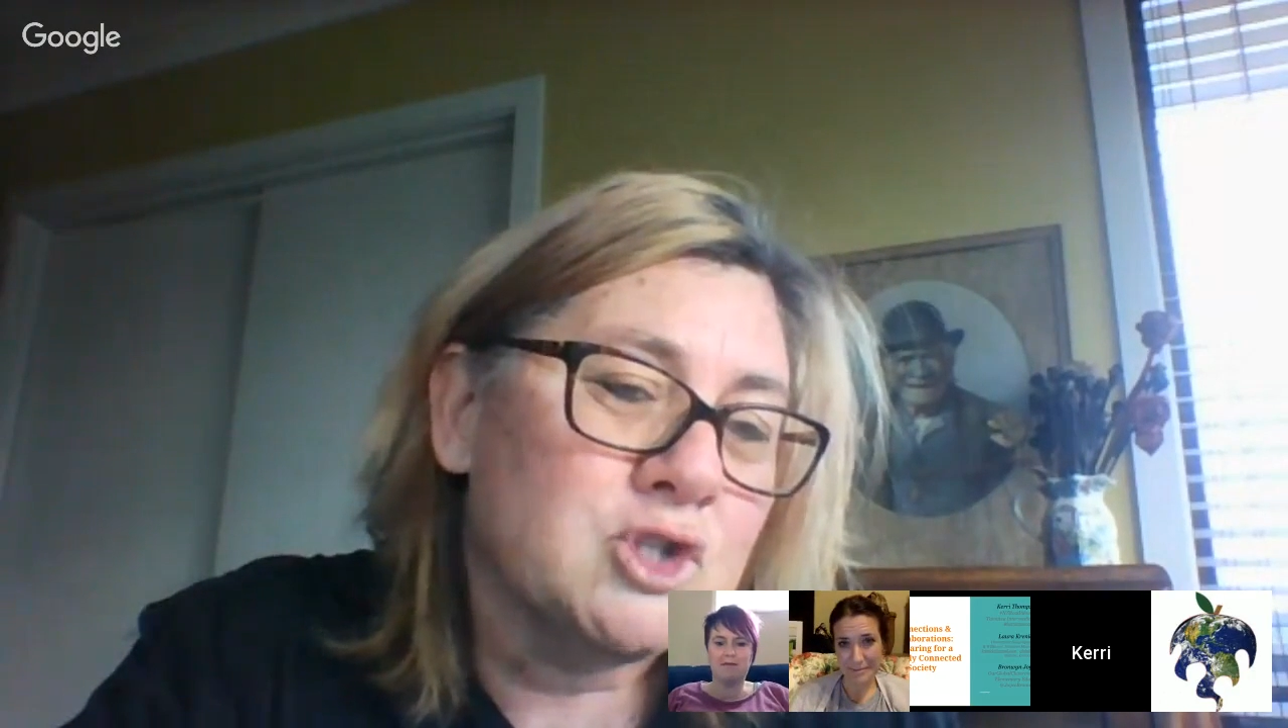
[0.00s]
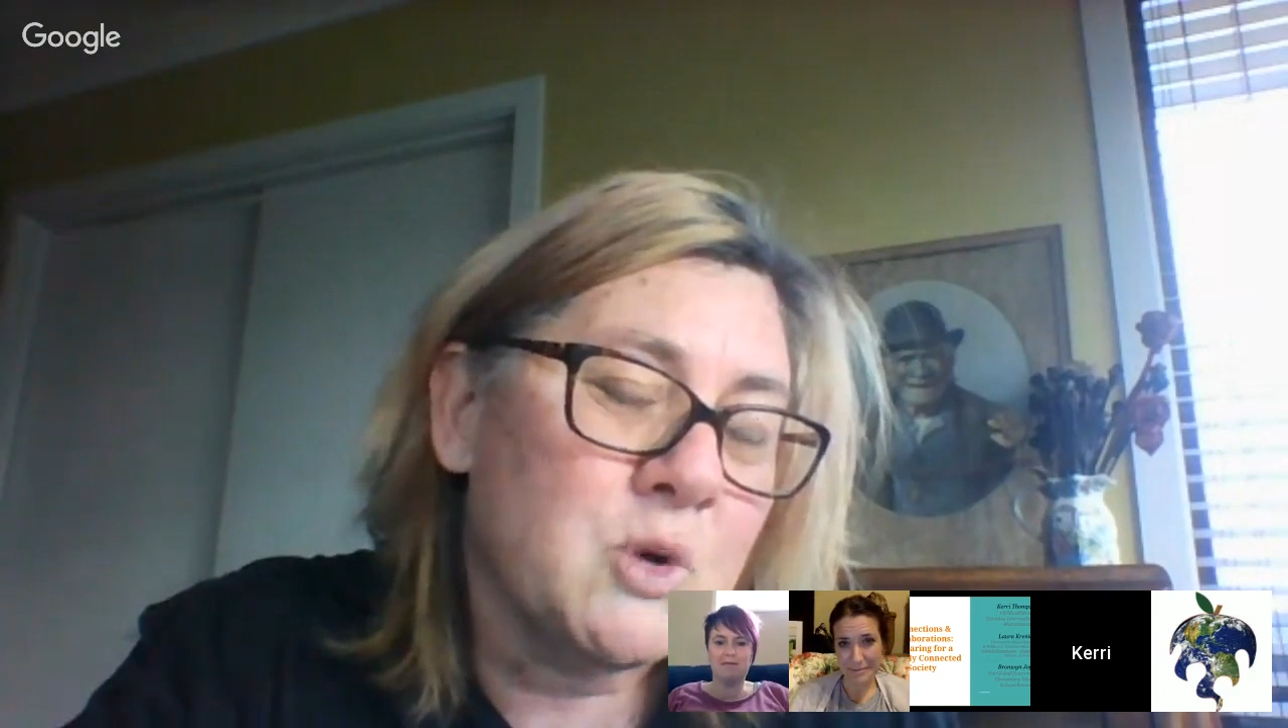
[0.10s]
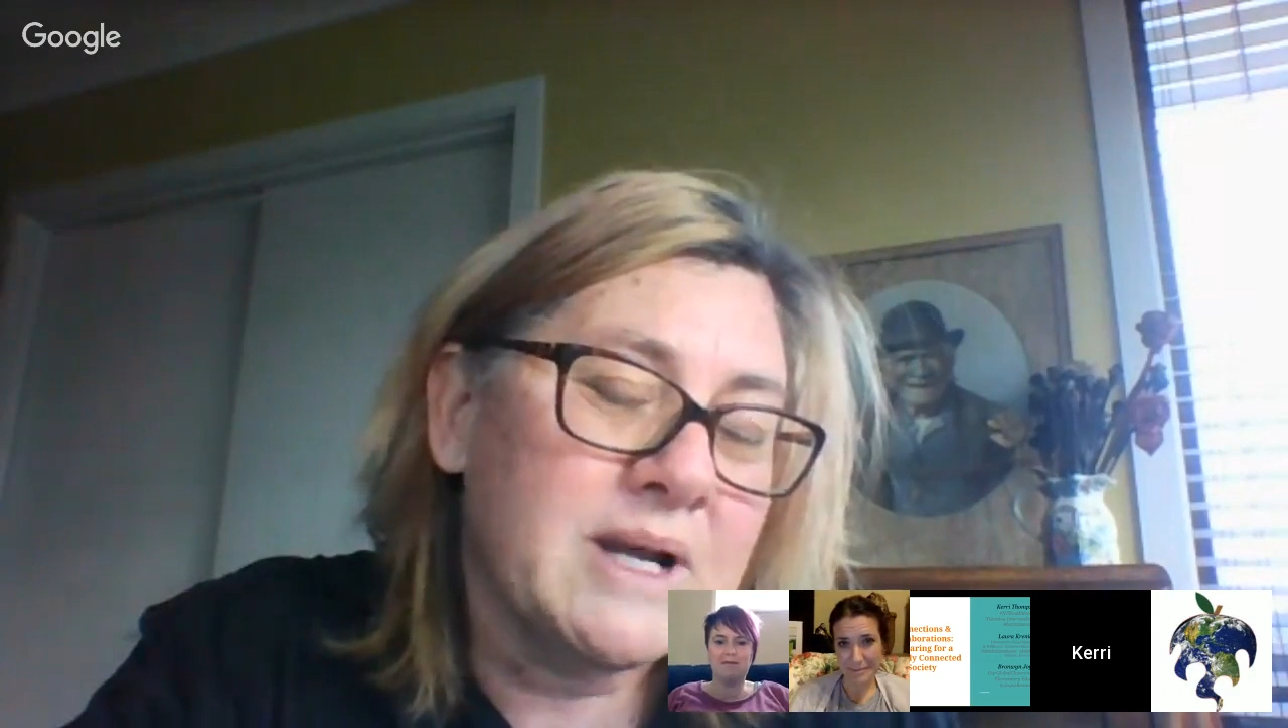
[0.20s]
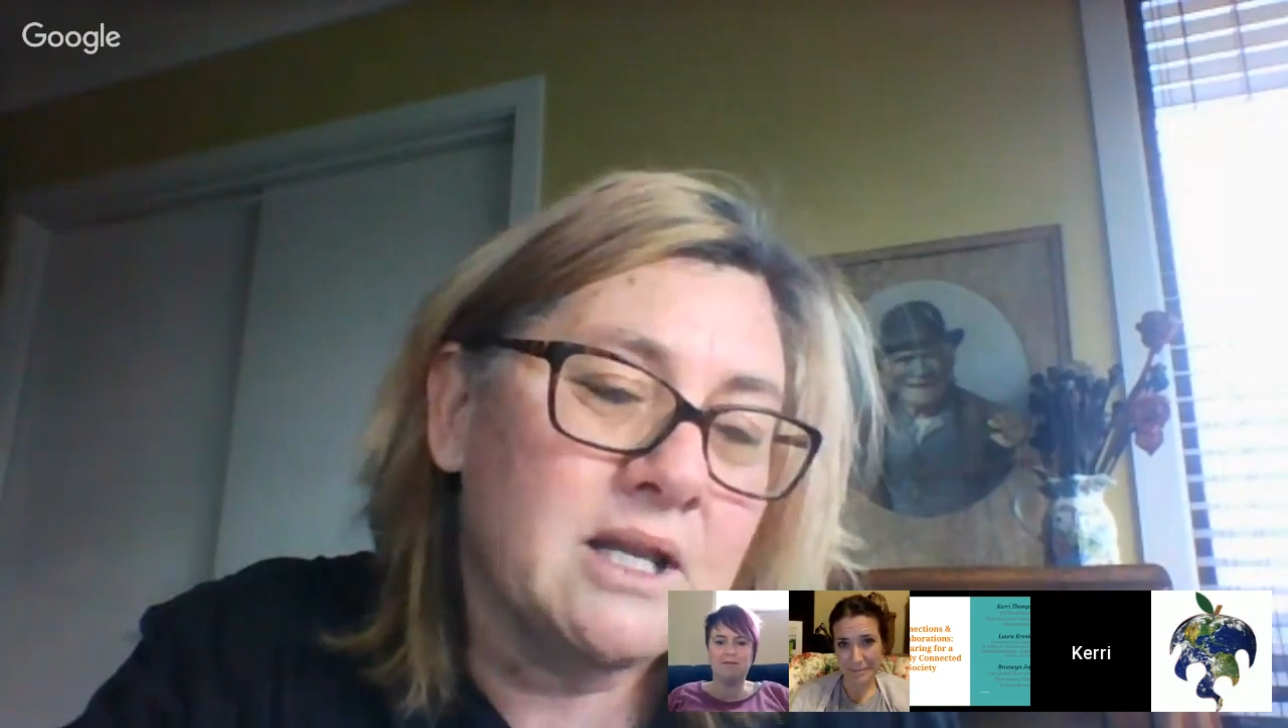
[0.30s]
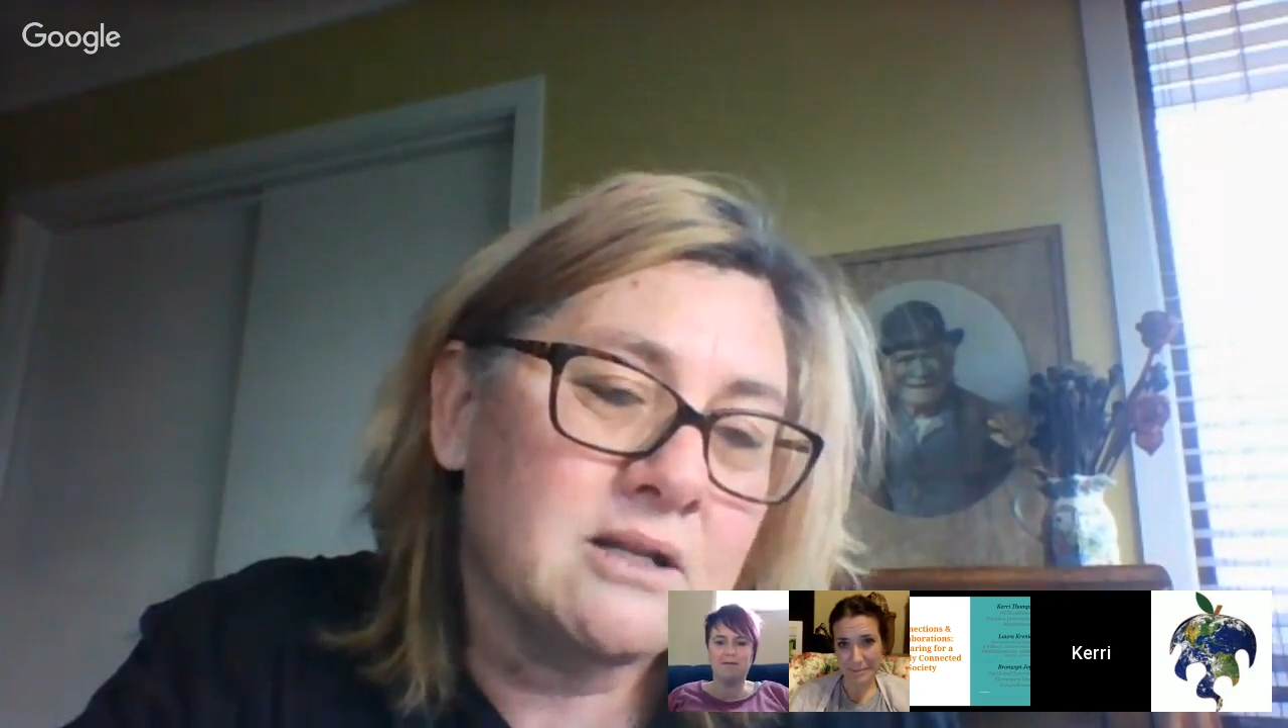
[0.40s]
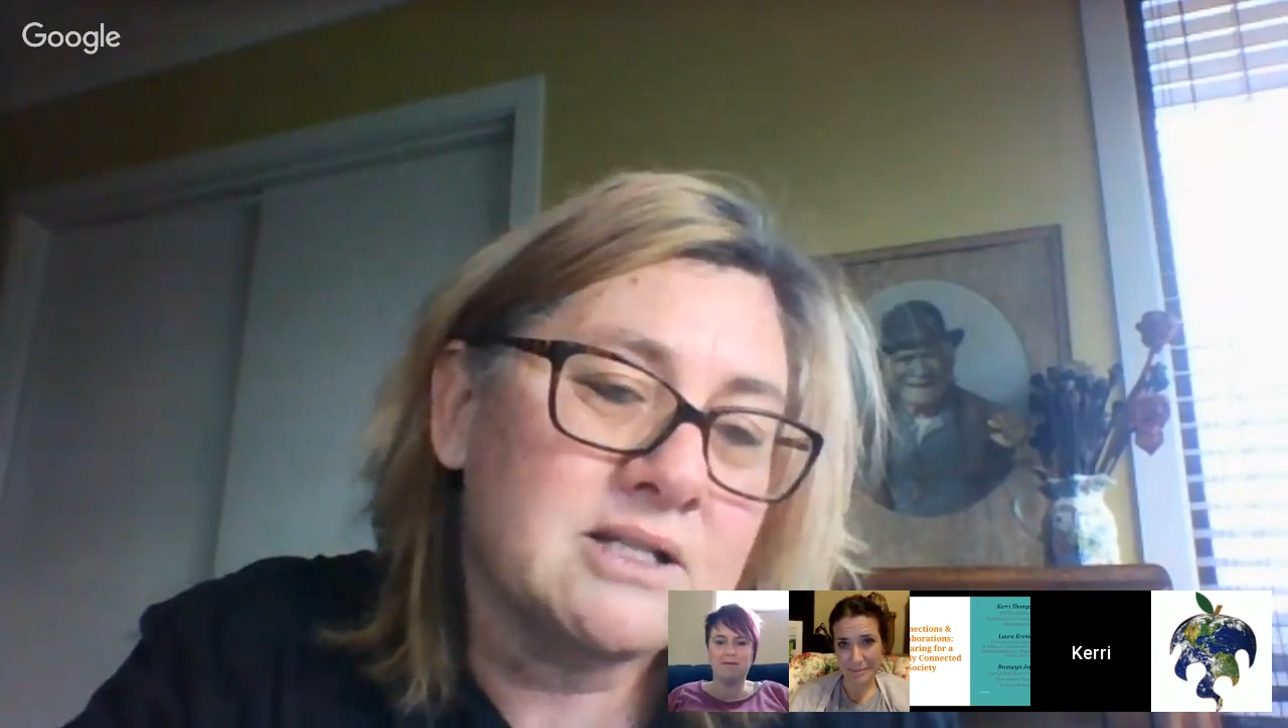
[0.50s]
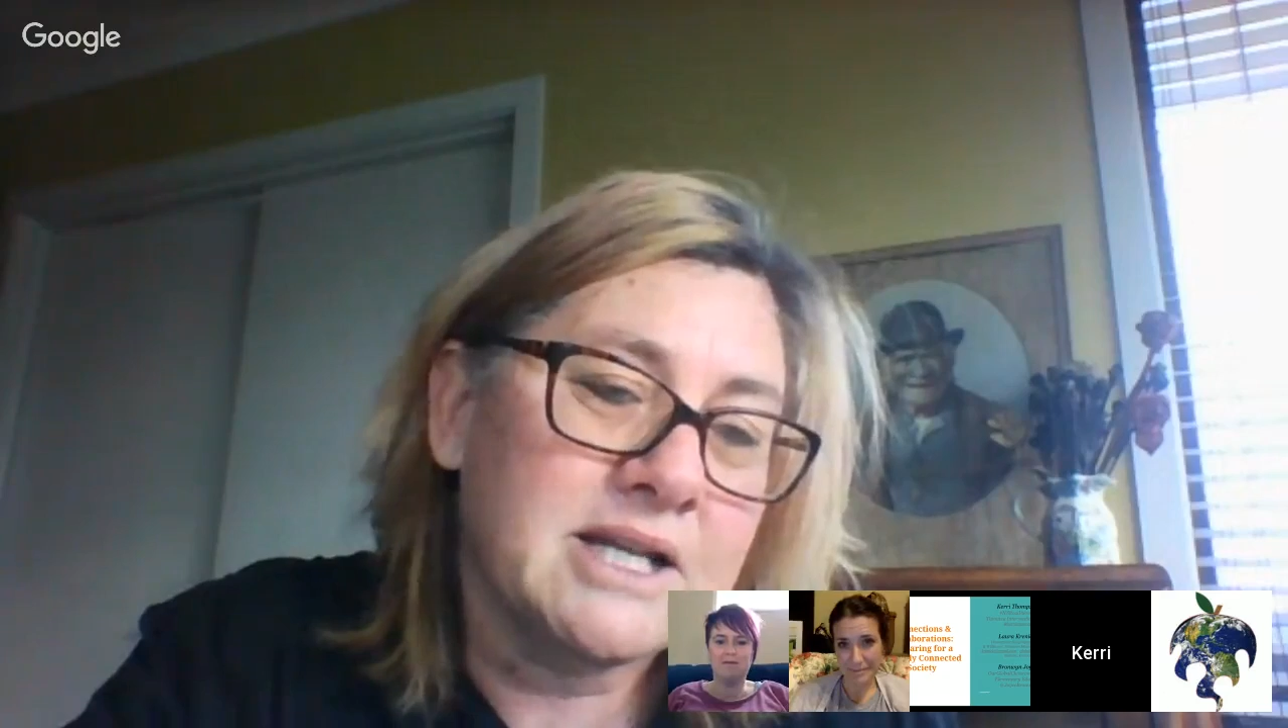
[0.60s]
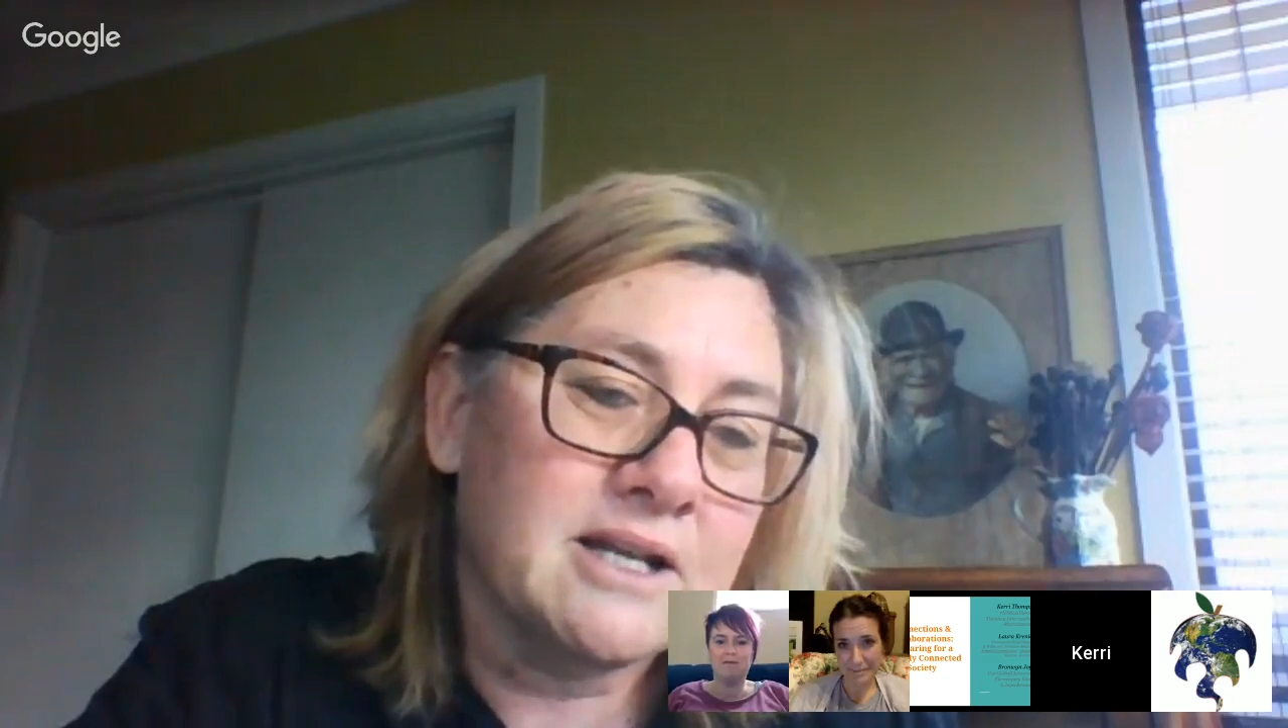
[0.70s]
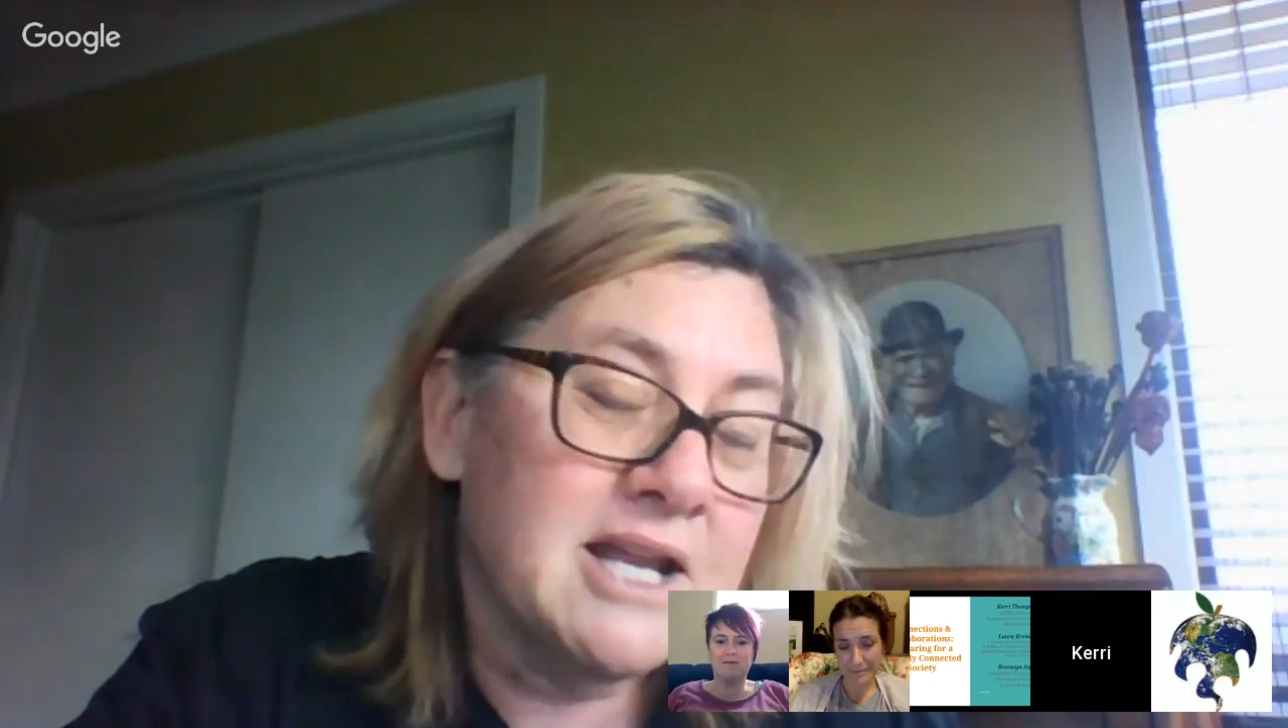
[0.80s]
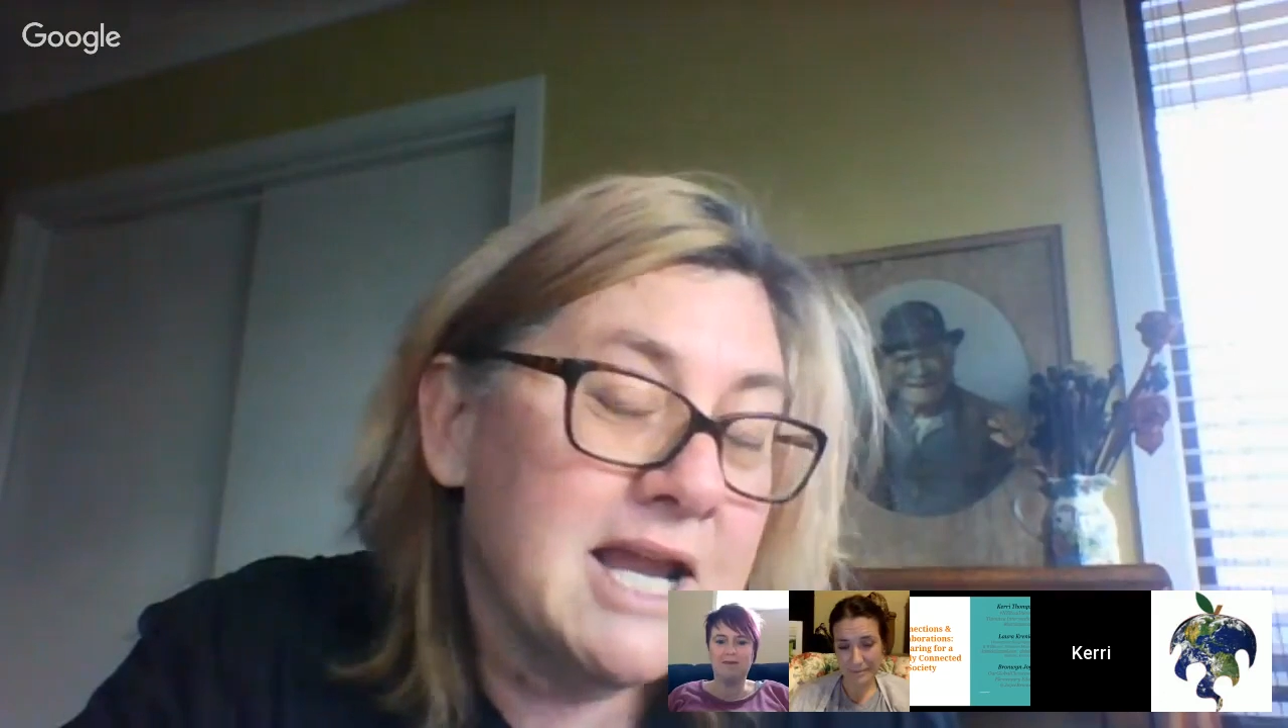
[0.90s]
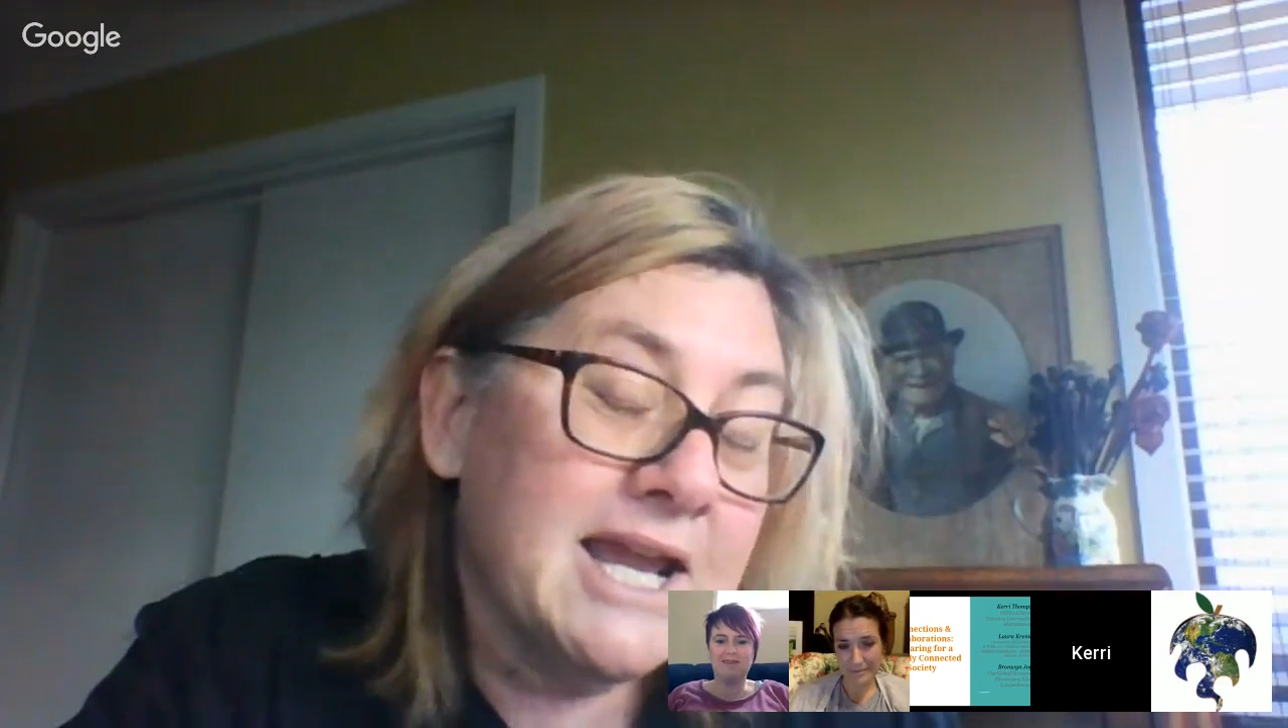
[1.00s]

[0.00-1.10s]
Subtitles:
tweet that said,